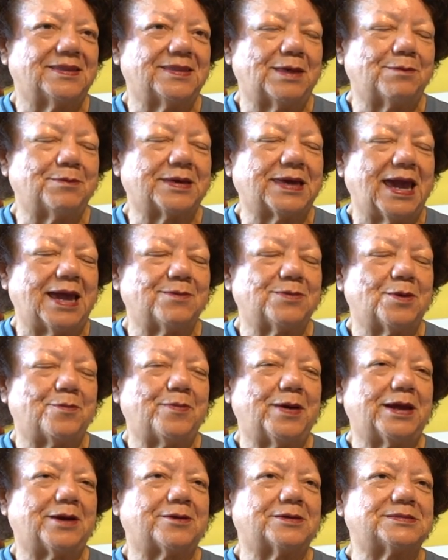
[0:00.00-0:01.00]
they became the
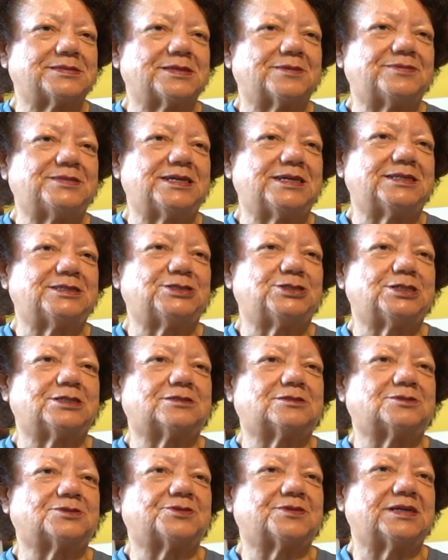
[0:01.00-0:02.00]
parents of 10
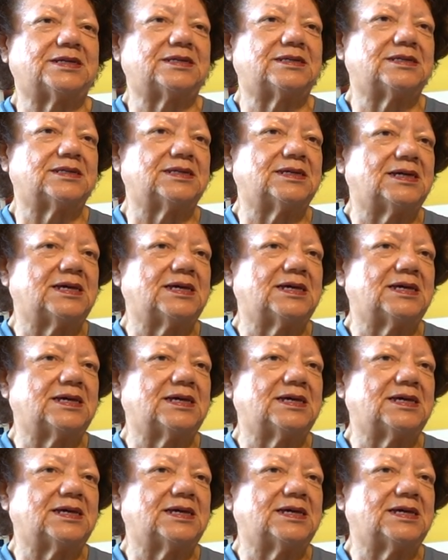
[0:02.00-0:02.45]
children.